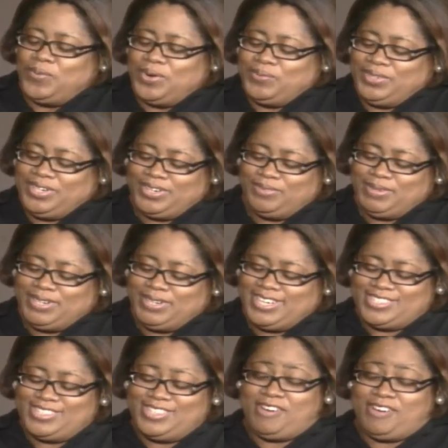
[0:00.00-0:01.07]
well you,
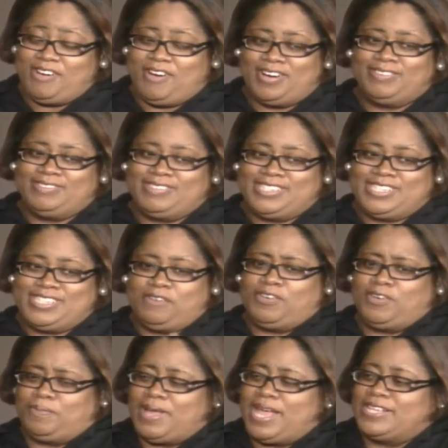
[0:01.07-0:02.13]
because there are
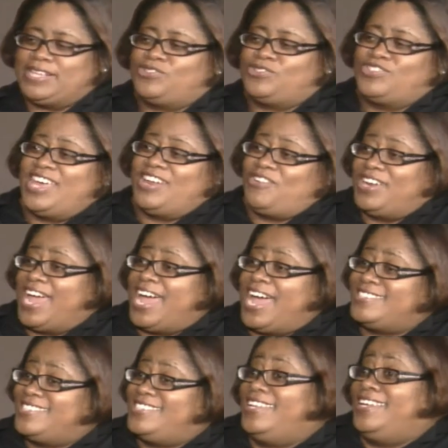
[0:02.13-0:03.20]
several apostles that are
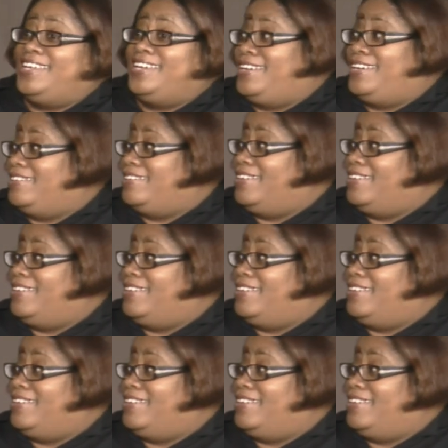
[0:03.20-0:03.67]
not sitting